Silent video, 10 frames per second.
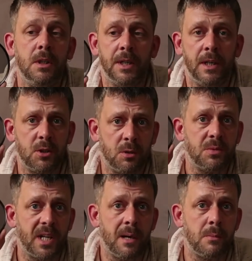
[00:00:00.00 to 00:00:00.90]
you know,
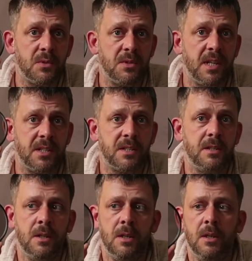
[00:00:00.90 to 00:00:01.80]
sometimes
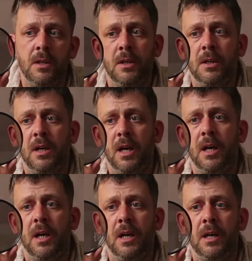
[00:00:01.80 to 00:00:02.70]
this,
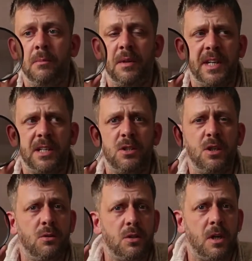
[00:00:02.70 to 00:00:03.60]
I think it's
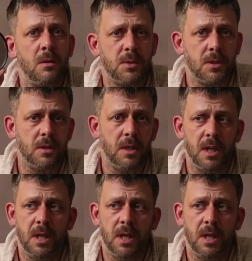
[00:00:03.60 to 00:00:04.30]
2 stops,